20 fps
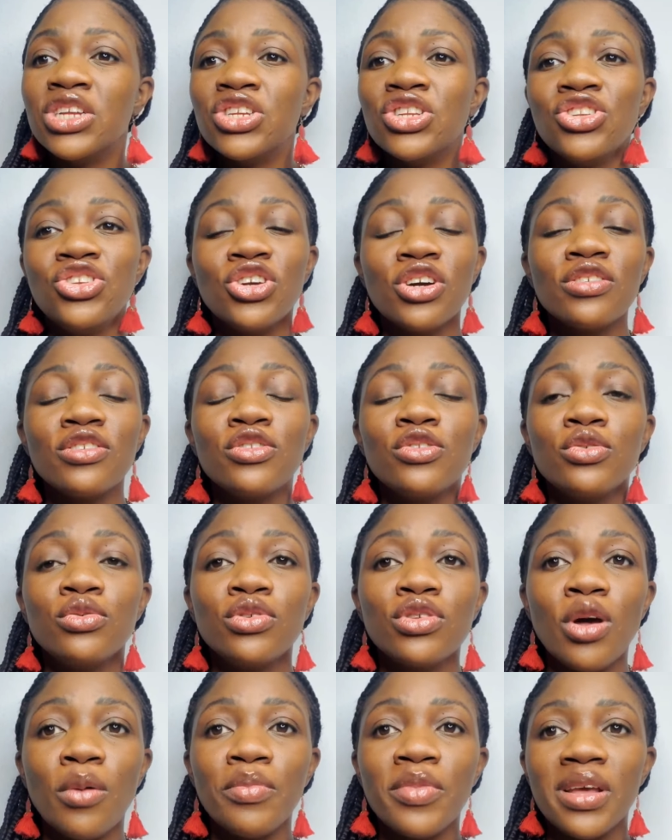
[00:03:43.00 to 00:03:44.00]
just do
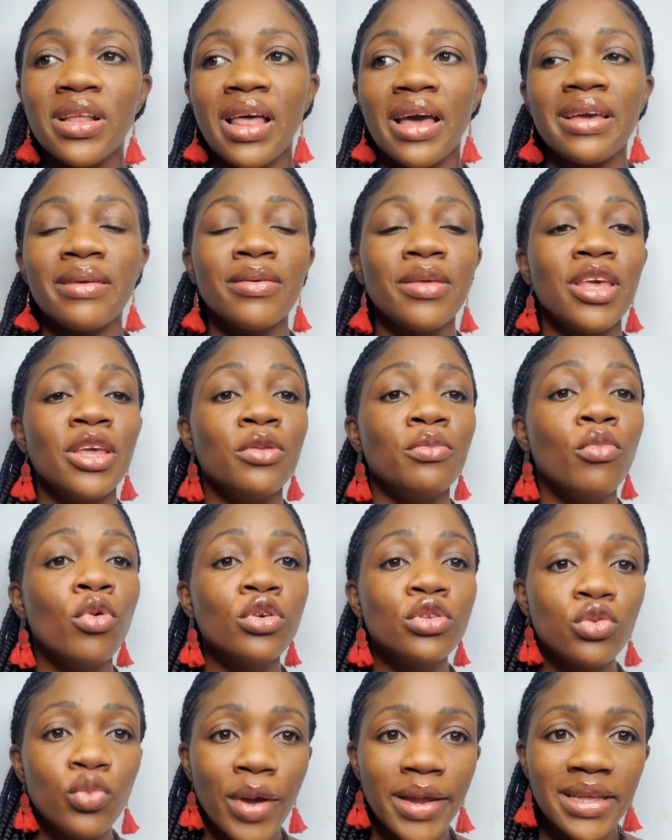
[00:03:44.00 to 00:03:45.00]
something like in
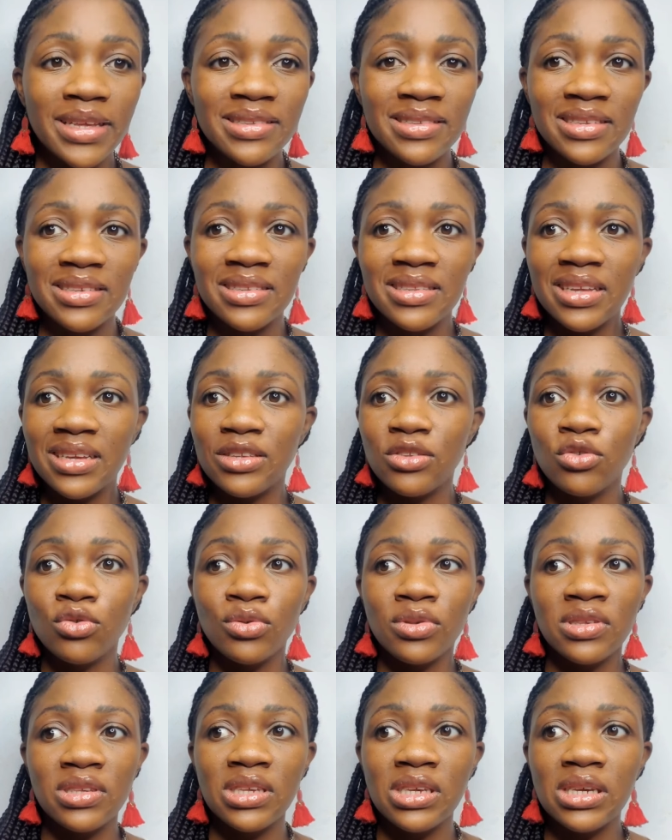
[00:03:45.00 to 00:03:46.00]
most weddings these days you
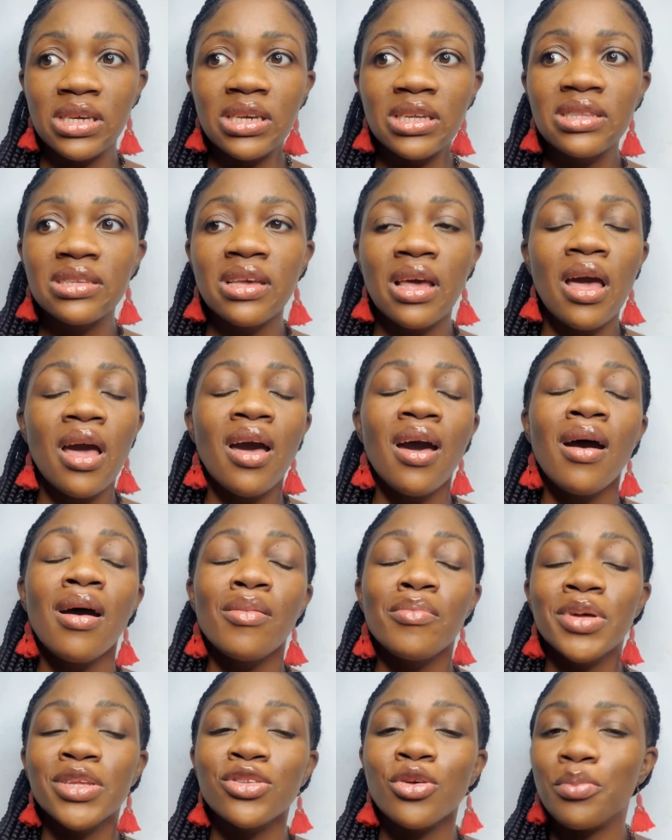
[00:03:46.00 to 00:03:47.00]
see it
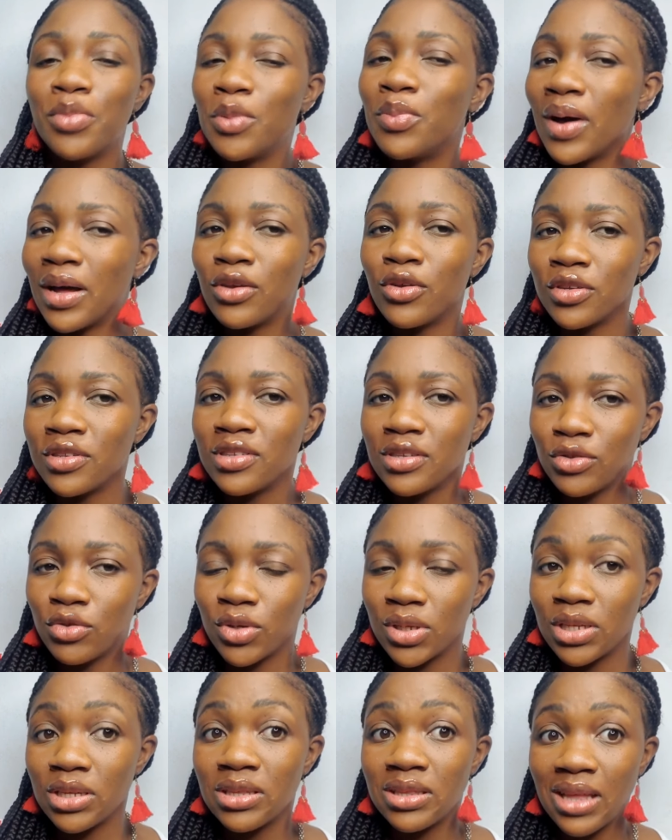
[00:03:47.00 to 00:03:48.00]
but some people are not still
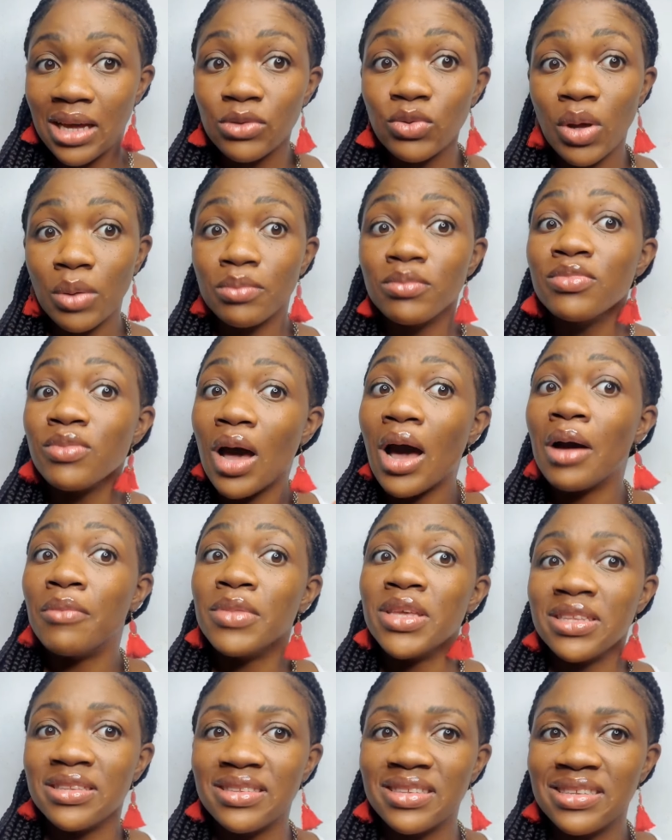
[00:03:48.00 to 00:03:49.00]
doing it that's why I'm,
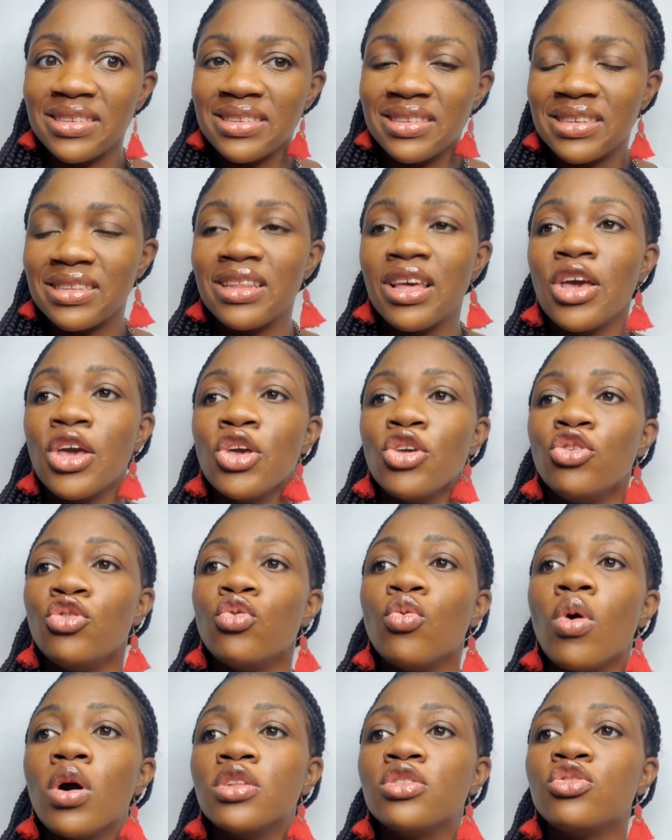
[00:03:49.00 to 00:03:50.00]
I'm, insisting
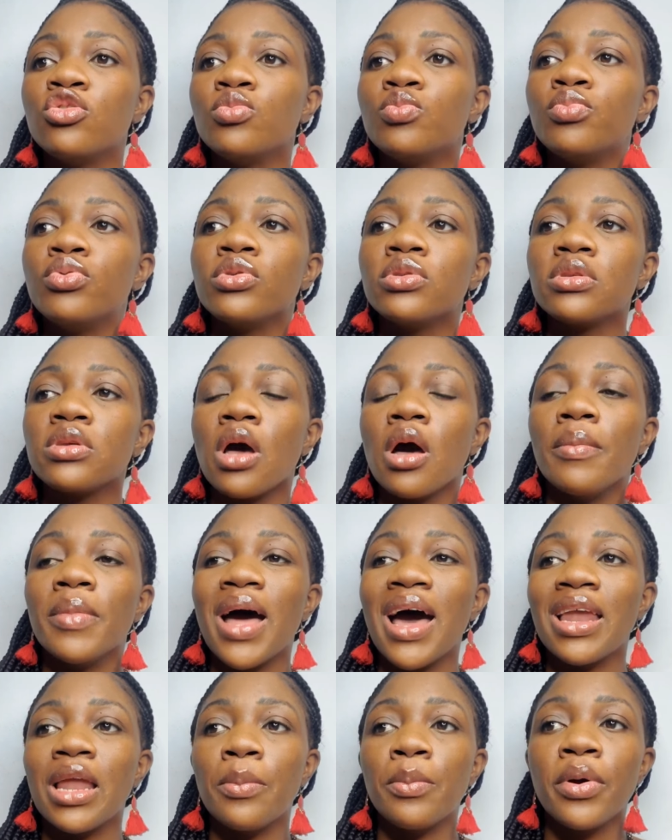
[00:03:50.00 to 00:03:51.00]
you want to put um,
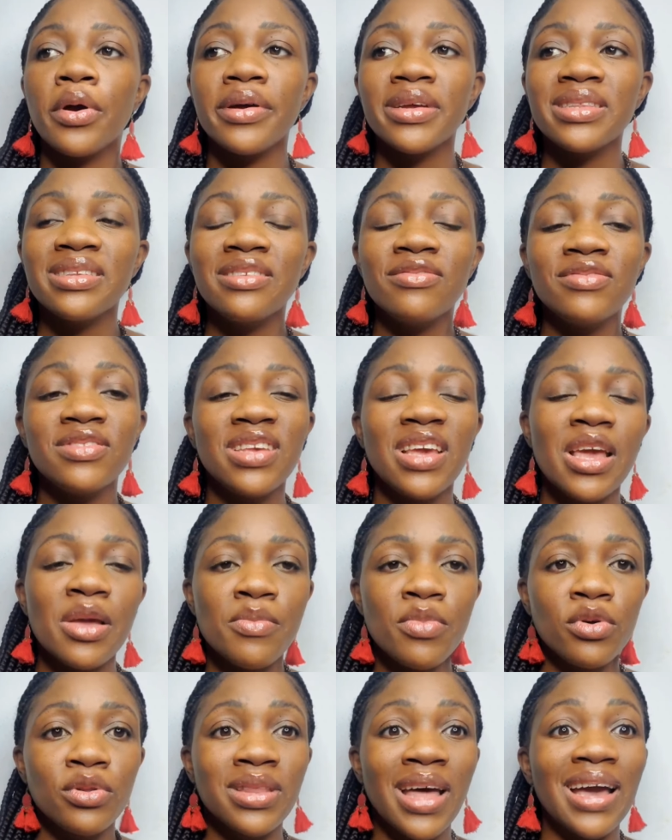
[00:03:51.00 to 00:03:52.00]
an aperitif
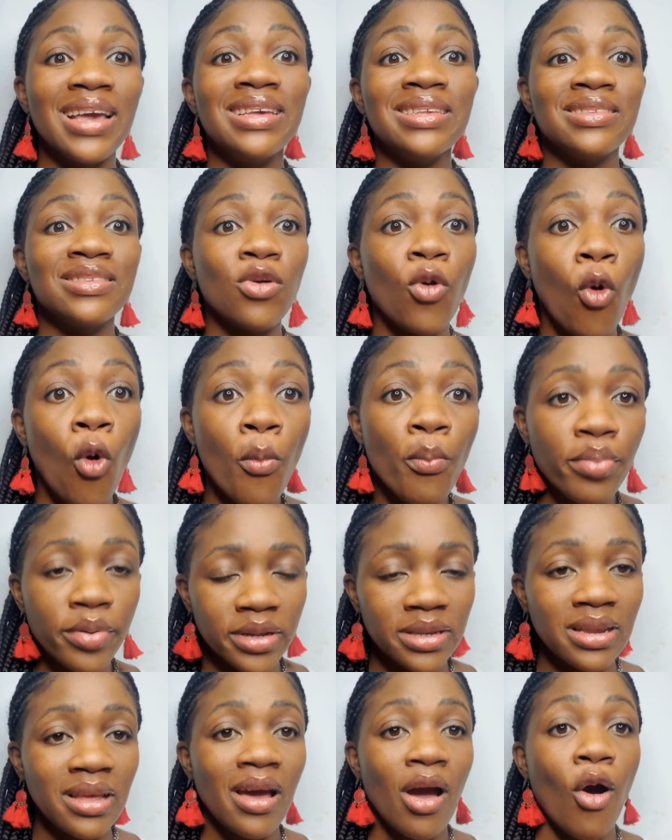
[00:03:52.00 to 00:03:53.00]
table that is
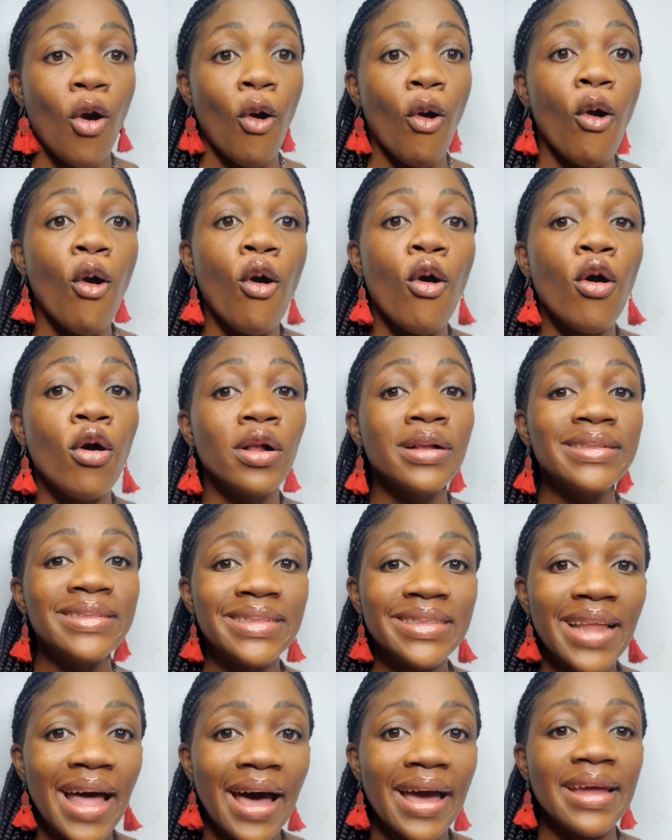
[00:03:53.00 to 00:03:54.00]
open all
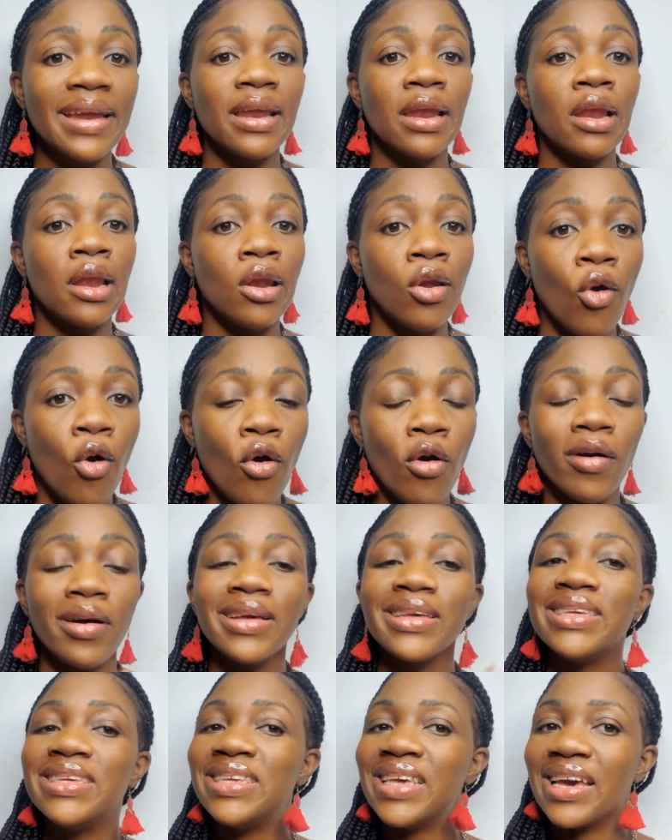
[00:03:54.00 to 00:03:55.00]
night long
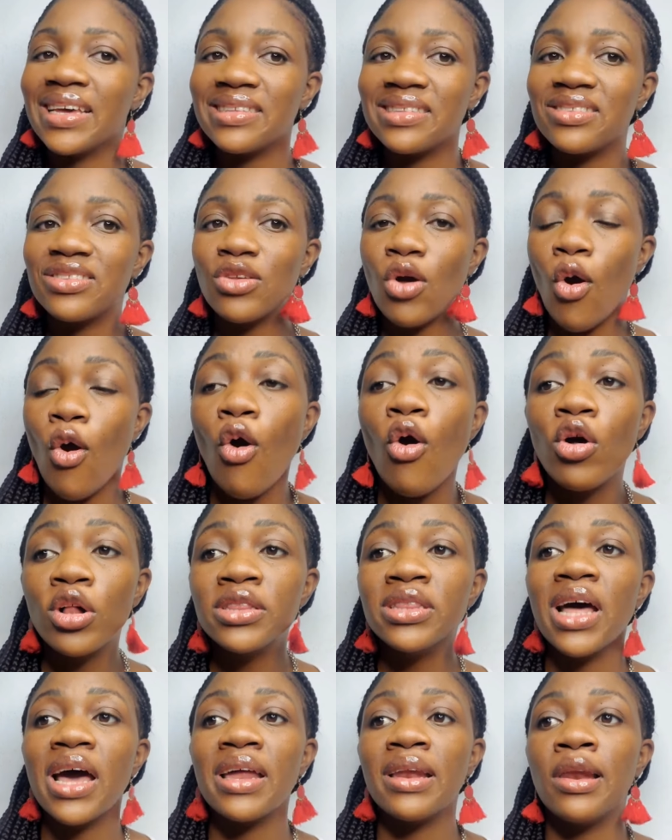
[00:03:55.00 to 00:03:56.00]
yes
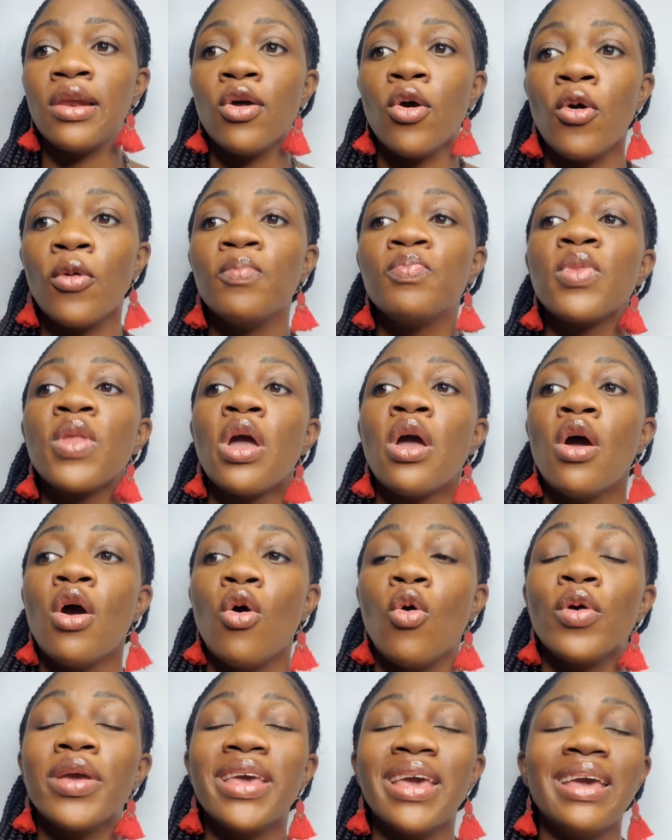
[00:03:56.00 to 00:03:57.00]
all night long
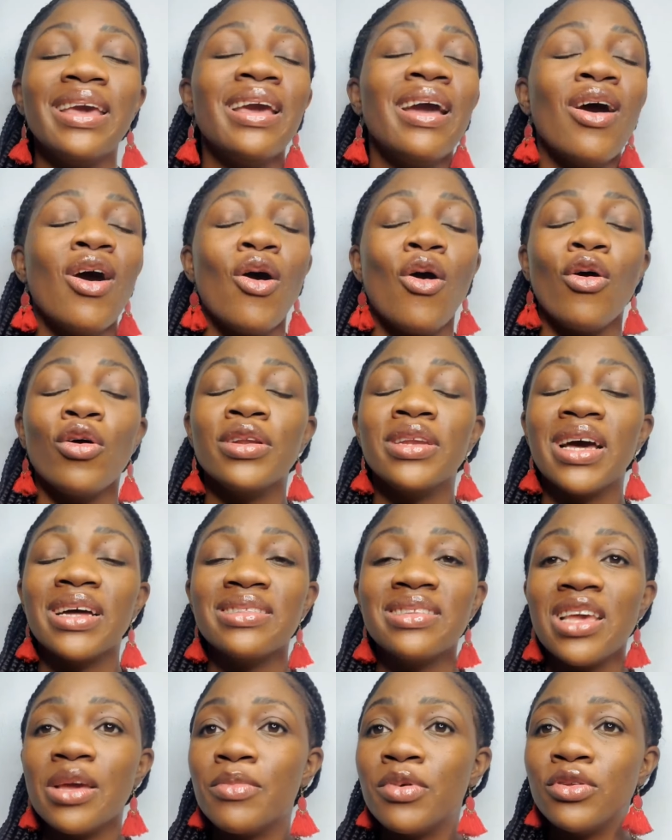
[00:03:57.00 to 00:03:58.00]
okay on
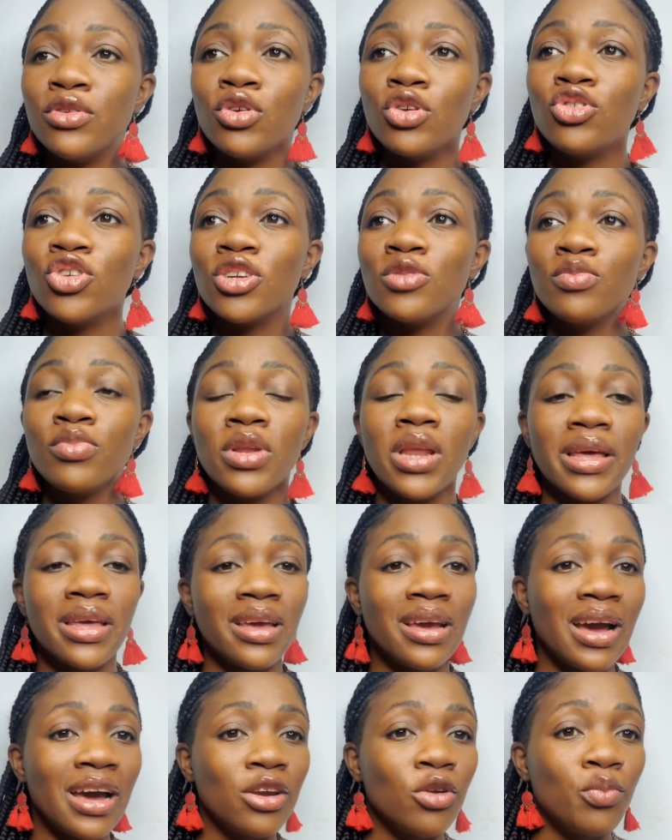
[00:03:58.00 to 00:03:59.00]
that table you just put like a
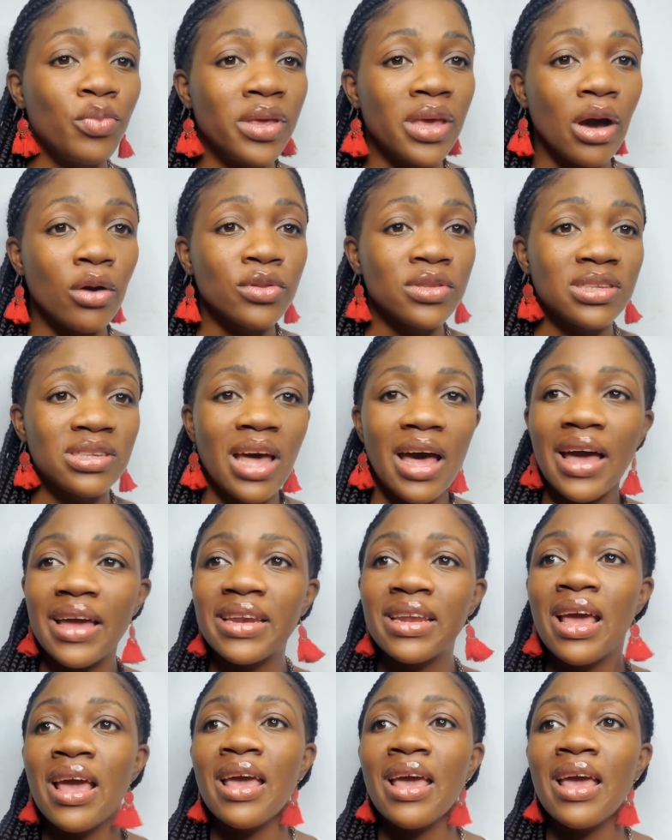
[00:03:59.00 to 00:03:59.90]
canopy outside